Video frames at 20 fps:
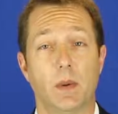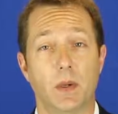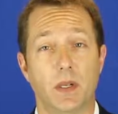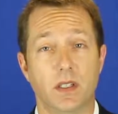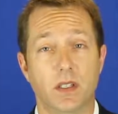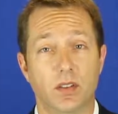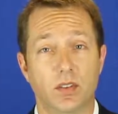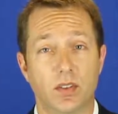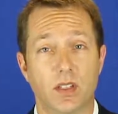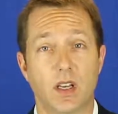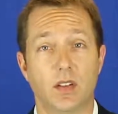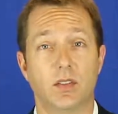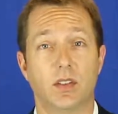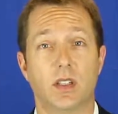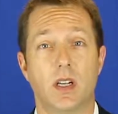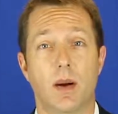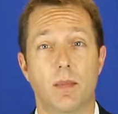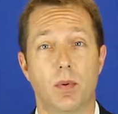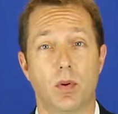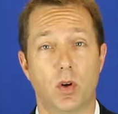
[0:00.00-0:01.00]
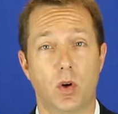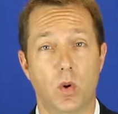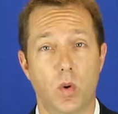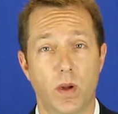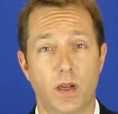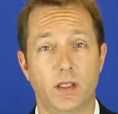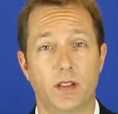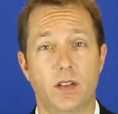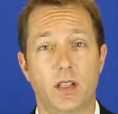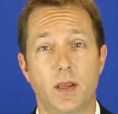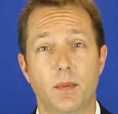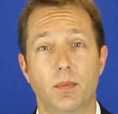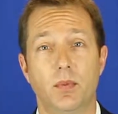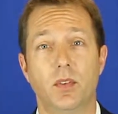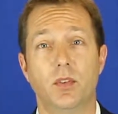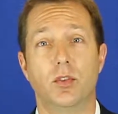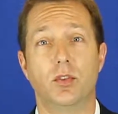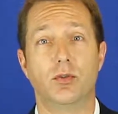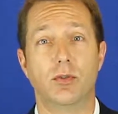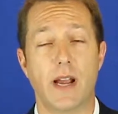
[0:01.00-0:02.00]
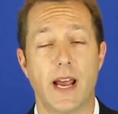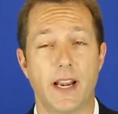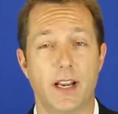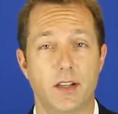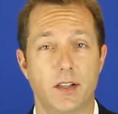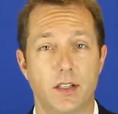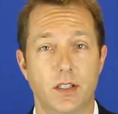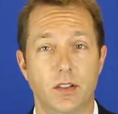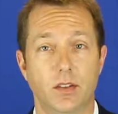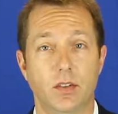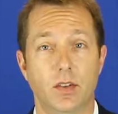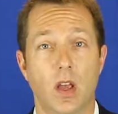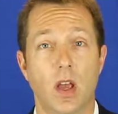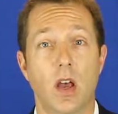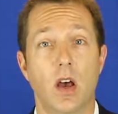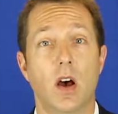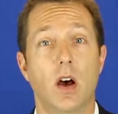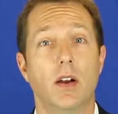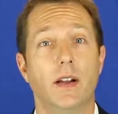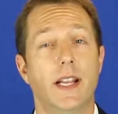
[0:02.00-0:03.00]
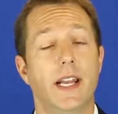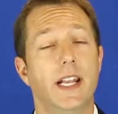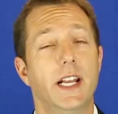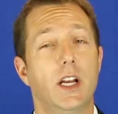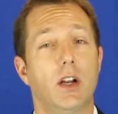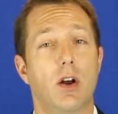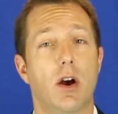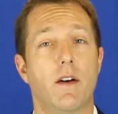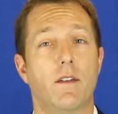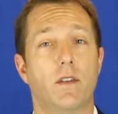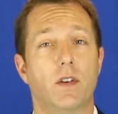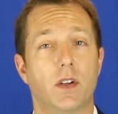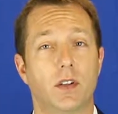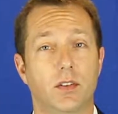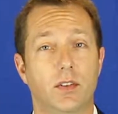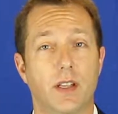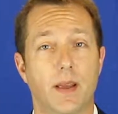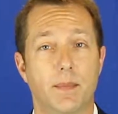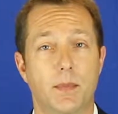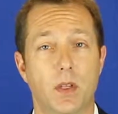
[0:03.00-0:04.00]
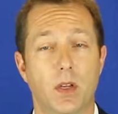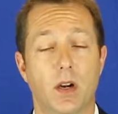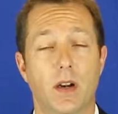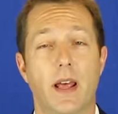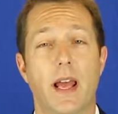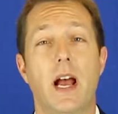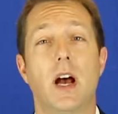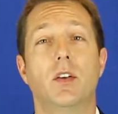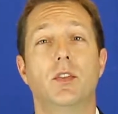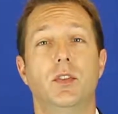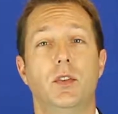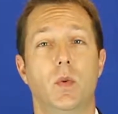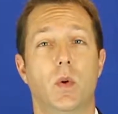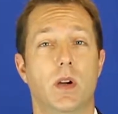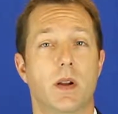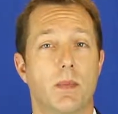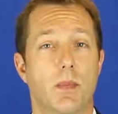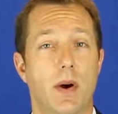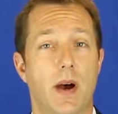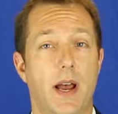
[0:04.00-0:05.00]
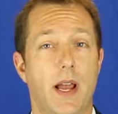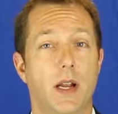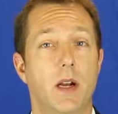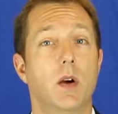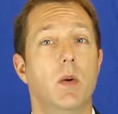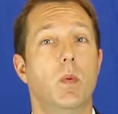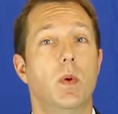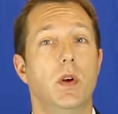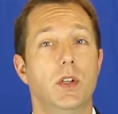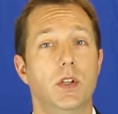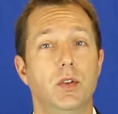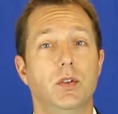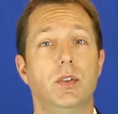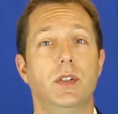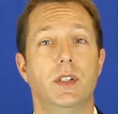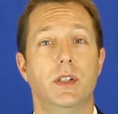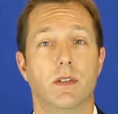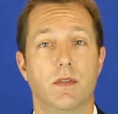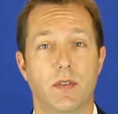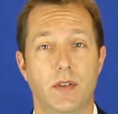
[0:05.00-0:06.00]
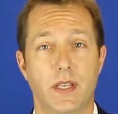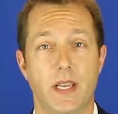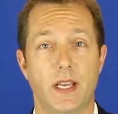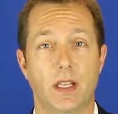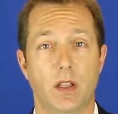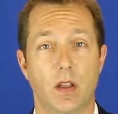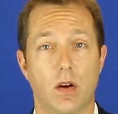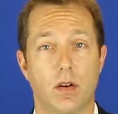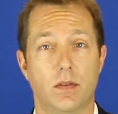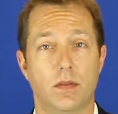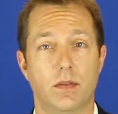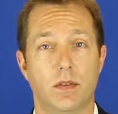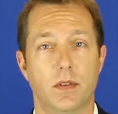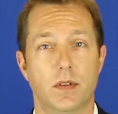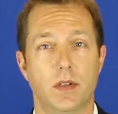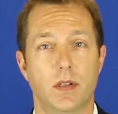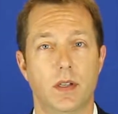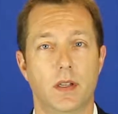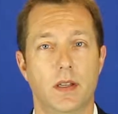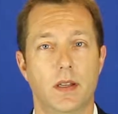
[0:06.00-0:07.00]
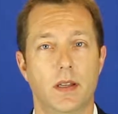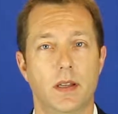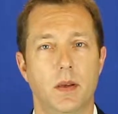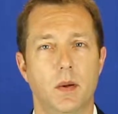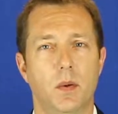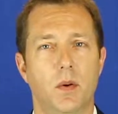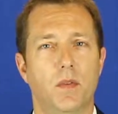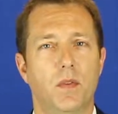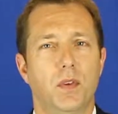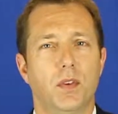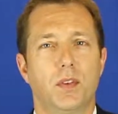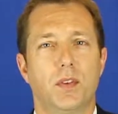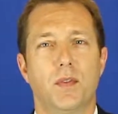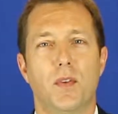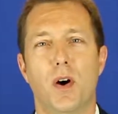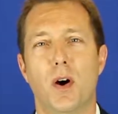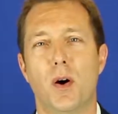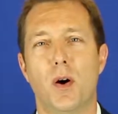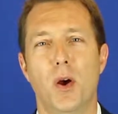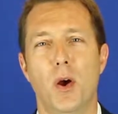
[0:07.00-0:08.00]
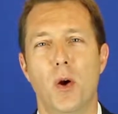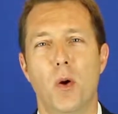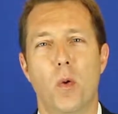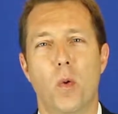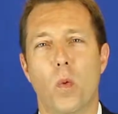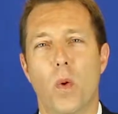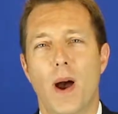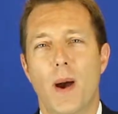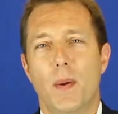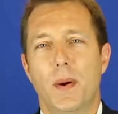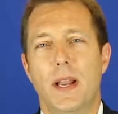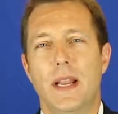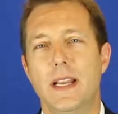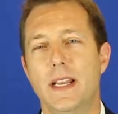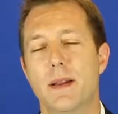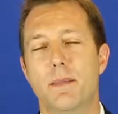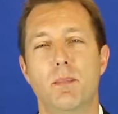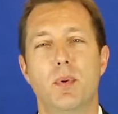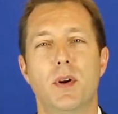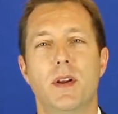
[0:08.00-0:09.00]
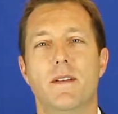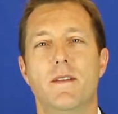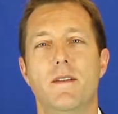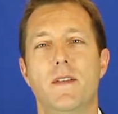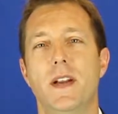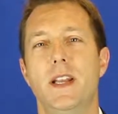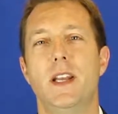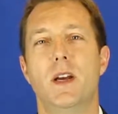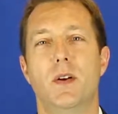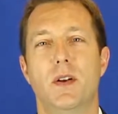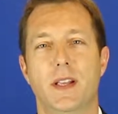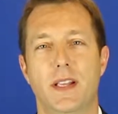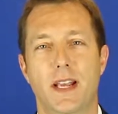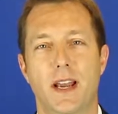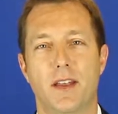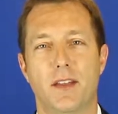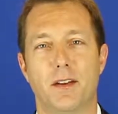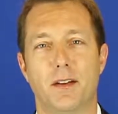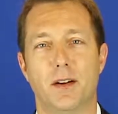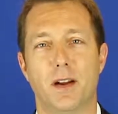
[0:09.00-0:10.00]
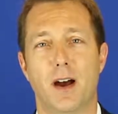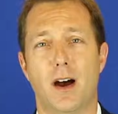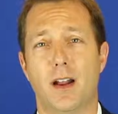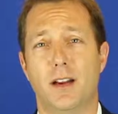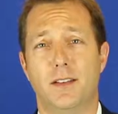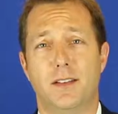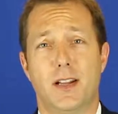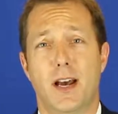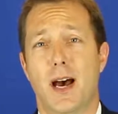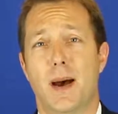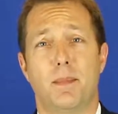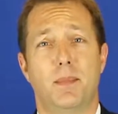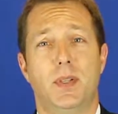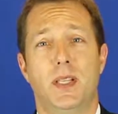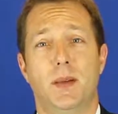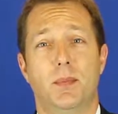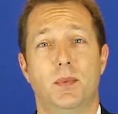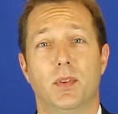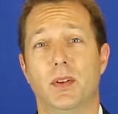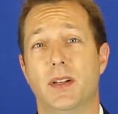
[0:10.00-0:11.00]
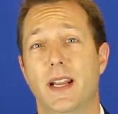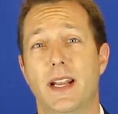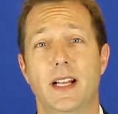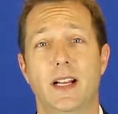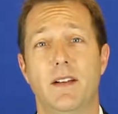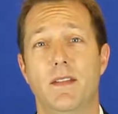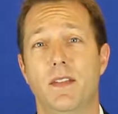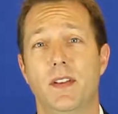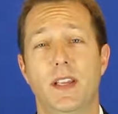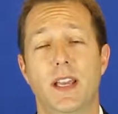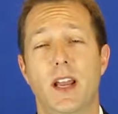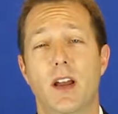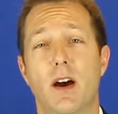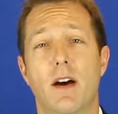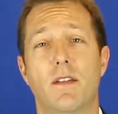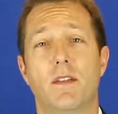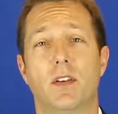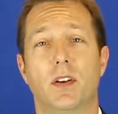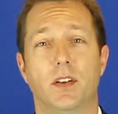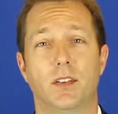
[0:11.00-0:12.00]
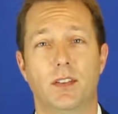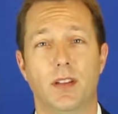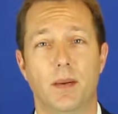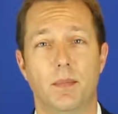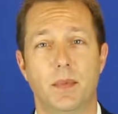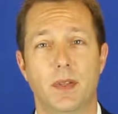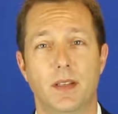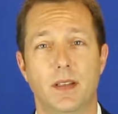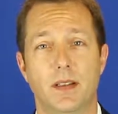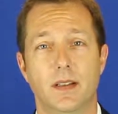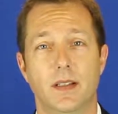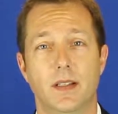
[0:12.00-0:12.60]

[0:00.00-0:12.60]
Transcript: want to discuss a couple quick tips and strategies on getting an offer accepted on a house you want to buy when using your VA loan. Well, first of all, why would I need to put a video together on top tips on getting a VA offer accepted?